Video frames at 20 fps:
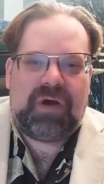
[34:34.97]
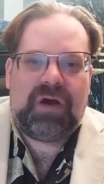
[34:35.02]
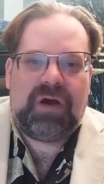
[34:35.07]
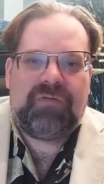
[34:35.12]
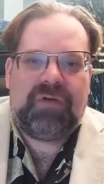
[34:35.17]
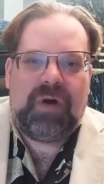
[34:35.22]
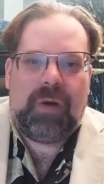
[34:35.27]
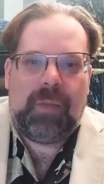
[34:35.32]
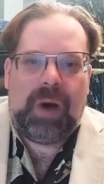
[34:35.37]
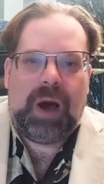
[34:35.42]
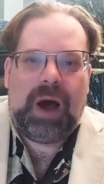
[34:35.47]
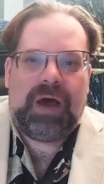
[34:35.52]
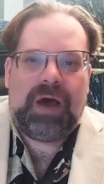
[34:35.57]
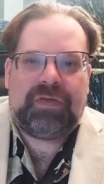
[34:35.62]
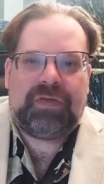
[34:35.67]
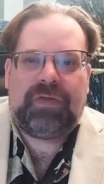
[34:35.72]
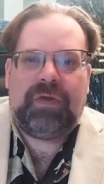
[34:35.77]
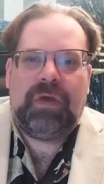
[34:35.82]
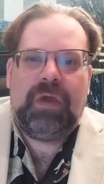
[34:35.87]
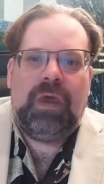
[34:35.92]
of
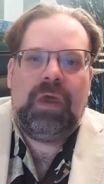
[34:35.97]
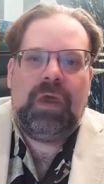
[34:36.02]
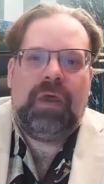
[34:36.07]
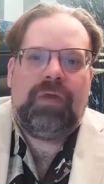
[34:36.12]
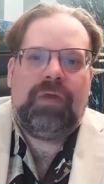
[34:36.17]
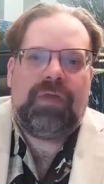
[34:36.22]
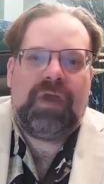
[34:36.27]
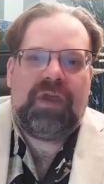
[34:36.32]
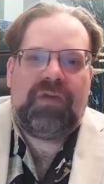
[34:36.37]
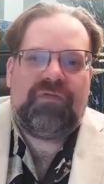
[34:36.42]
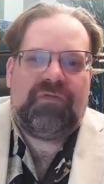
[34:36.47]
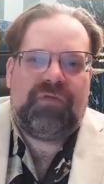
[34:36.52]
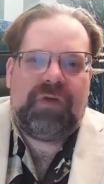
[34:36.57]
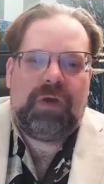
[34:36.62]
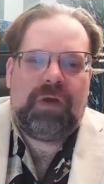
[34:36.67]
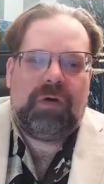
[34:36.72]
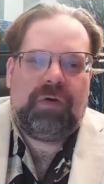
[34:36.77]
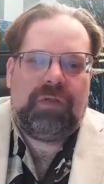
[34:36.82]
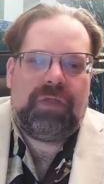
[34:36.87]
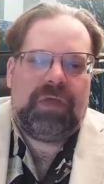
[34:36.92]
Hamas, they
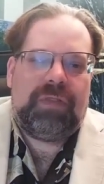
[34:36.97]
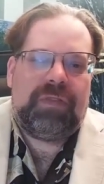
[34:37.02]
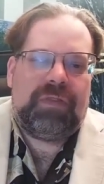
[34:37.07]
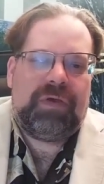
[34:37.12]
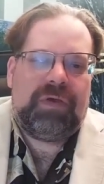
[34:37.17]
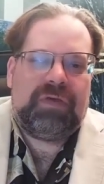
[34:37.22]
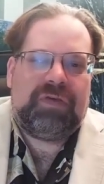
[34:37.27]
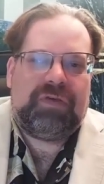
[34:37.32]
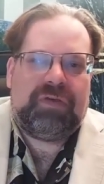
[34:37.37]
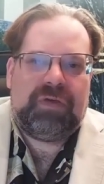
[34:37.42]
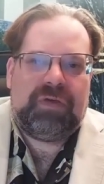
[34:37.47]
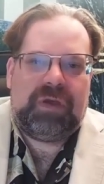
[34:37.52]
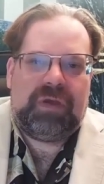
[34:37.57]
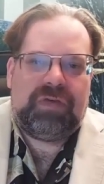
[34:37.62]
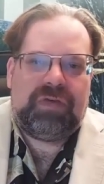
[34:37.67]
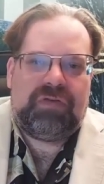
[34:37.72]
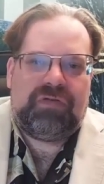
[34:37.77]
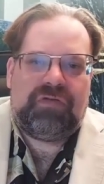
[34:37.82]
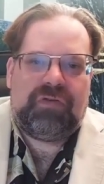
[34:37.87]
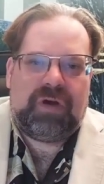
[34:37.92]
feel that this
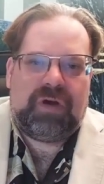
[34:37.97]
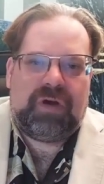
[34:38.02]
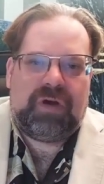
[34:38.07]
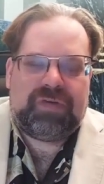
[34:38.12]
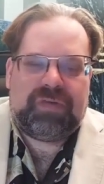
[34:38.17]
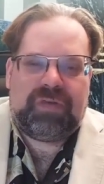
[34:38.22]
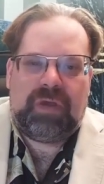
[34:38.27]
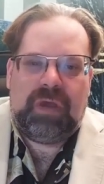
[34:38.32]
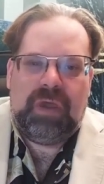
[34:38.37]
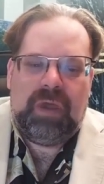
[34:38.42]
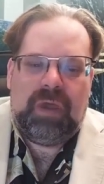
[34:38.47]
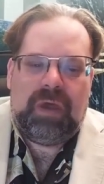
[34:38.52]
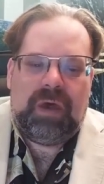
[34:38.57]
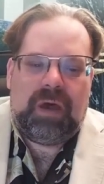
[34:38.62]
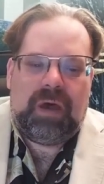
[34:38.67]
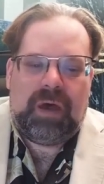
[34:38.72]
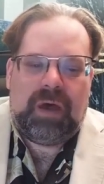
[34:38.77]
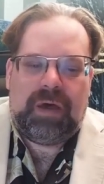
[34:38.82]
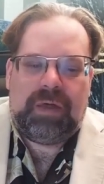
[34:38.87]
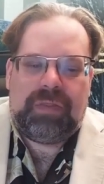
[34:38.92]
is just
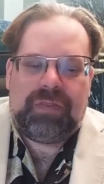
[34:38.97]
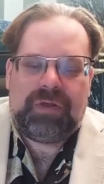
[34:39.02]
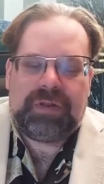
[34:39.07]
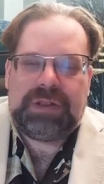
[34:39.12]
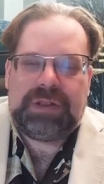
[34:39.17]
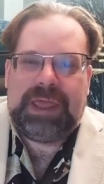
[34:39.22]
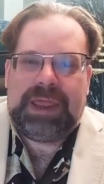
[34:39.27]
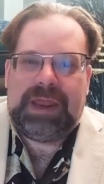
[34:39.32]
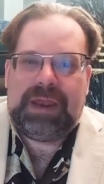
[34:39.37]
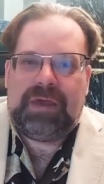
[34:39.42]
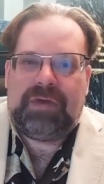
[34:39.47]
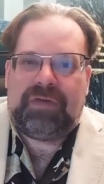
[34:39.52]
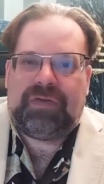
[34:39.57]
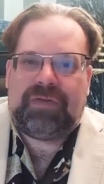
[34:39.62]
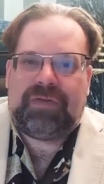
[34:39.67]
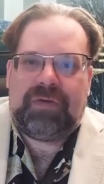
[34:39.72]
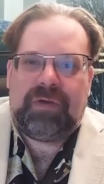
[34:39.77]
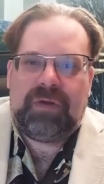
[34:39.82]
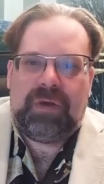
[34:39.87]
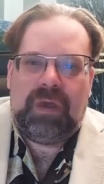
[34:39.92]
uh, the
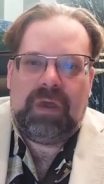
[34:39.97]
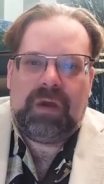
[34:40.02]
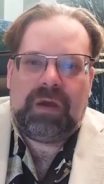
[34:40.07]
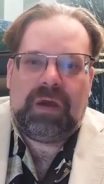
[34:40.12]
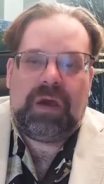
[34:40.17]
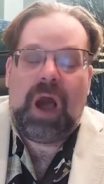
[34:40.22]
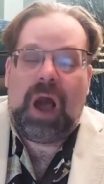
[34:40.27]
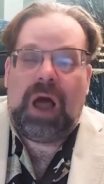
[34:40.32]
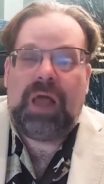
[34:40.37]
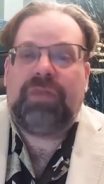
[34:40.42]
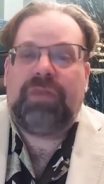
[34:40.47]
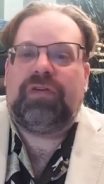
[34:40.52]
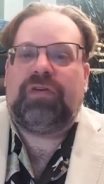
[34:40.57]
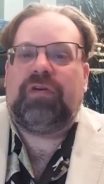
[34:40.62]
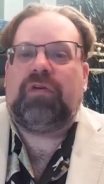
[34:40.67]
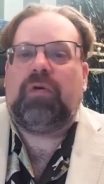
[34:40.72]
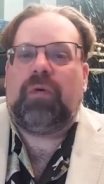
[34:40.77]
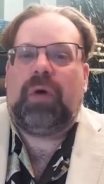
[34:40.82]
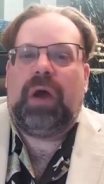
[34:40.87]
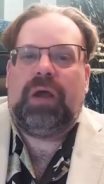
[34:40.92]
latest
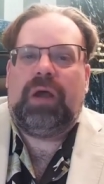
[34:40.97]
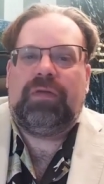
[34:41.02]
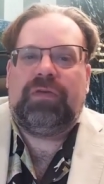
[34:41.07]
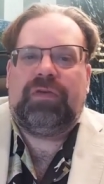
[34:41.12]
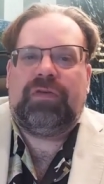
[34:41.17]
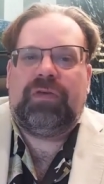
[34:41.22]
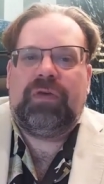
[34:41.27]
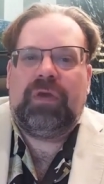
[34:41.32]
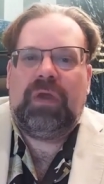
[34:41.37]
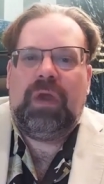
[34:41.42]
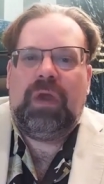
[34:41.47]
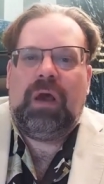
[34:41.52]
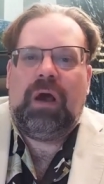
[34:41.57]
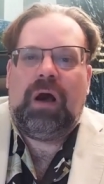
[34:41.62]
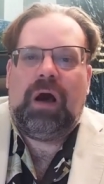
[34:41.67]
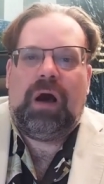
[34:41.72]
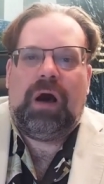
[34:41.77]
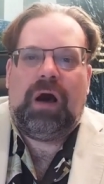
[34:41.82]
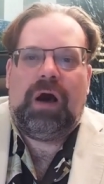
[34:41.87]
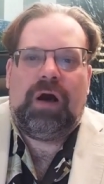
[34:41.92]
consequence
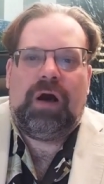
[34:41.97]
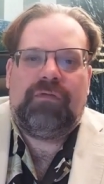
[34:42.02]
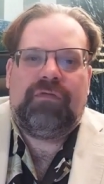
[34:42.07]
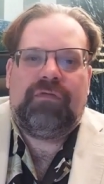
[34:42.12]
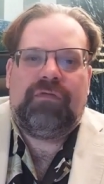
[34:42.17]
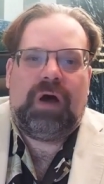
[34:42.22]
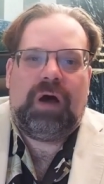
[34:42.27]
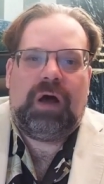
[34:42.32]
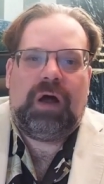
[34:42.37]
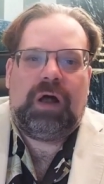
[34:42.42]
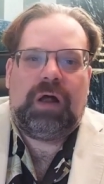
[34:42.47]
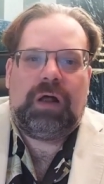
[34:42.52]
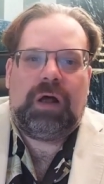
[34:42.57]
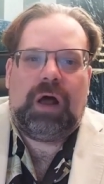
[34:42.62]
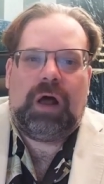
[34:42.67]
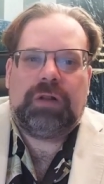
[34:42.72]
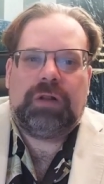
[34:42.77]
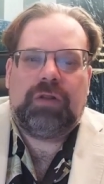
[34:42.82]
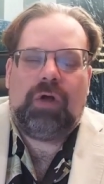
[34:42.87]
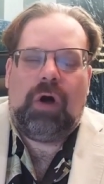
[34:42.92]
of uh,
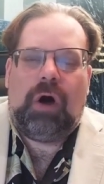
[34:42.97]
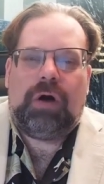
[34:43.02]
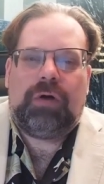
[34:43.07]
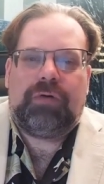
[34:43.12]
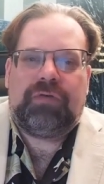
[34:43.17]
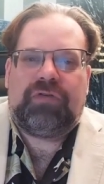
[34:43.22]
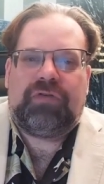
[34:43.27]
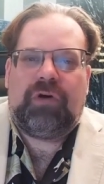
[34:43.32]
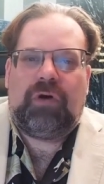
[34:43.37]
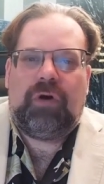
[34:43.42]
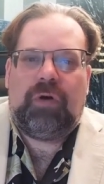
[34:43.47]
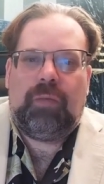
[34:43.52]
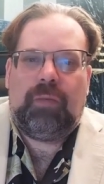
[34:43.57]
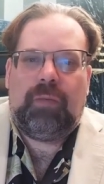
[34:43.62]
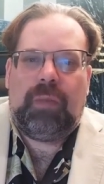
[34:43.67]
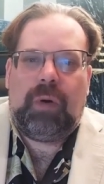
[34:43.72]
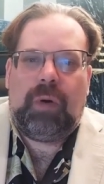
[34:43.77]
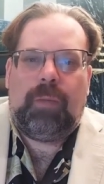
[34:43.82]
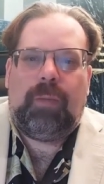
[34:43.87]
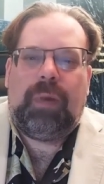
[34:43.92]
a long
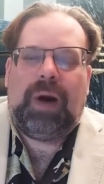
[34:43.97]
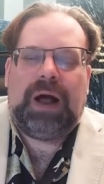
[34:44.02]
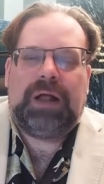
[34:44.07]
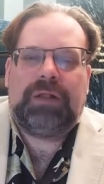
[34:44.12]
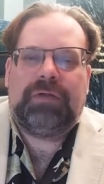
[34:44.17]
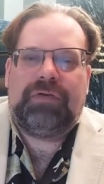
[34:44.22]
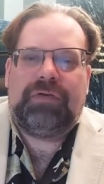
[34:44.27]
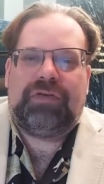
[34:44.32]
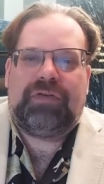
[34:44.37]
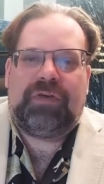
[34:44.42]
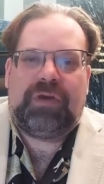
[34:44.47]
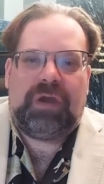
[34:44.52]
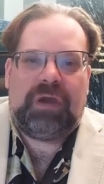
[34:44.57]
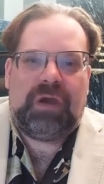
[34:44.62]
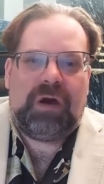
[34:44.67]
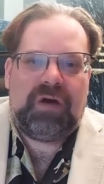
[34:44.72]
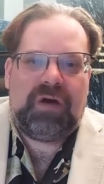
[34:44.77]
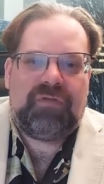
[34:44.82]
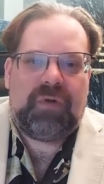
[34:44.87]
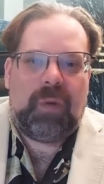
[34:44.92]
term policy
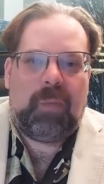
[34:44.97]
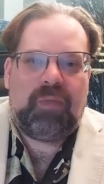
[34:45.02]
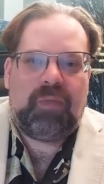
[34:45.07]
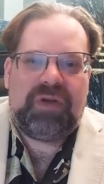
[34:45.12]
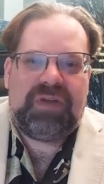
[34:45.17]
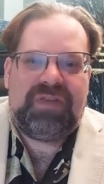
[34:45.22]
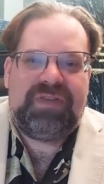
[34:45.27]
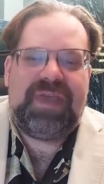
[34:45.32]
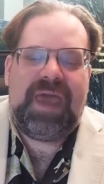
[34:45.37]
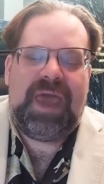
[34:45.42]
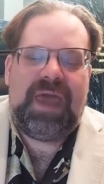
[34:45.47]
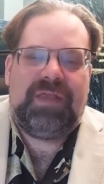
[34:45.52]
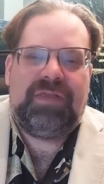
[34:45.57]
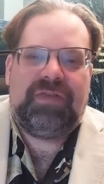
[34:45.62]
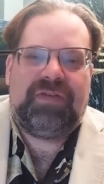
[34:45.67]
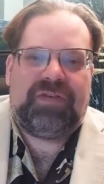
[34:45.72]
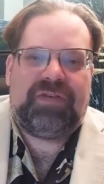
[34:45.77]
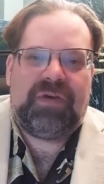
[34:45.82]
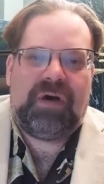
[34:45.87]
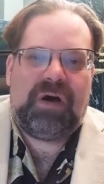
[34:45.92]
of a
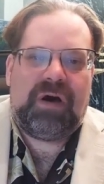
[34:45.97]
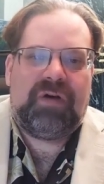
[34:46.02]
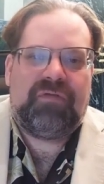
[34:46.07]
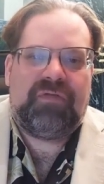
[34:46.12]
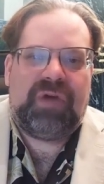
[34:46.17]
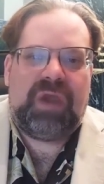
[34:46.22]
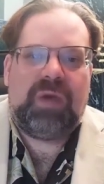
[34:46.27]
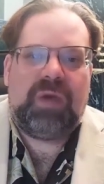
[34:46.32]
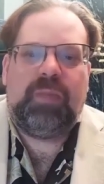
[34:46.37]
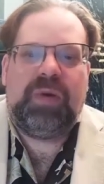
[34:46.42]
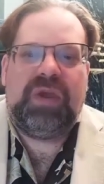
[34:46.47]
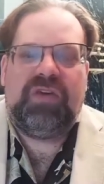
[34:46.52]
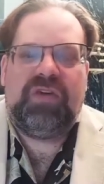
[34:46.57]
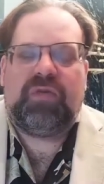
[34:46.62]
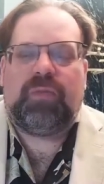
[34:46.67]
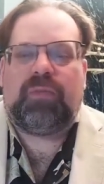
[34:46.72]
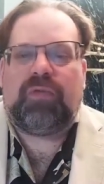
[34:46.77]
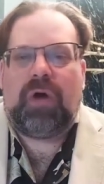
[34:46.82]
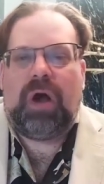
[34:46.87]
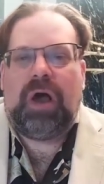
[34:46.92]
pretense of a peace
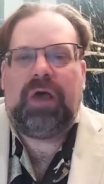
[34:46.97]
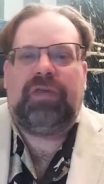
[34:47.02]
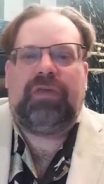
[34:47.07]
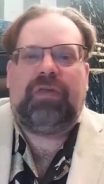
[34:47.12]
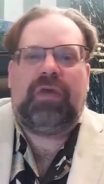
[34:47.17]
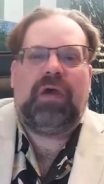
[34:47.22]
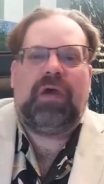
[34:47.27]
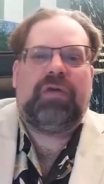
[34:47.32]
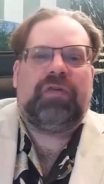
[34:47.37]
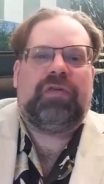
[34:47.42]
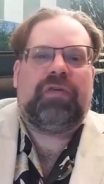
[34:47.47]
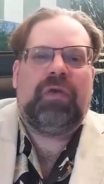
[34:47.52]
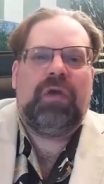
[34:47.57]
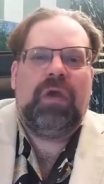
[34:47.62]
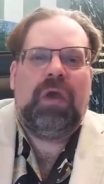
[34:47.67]
process,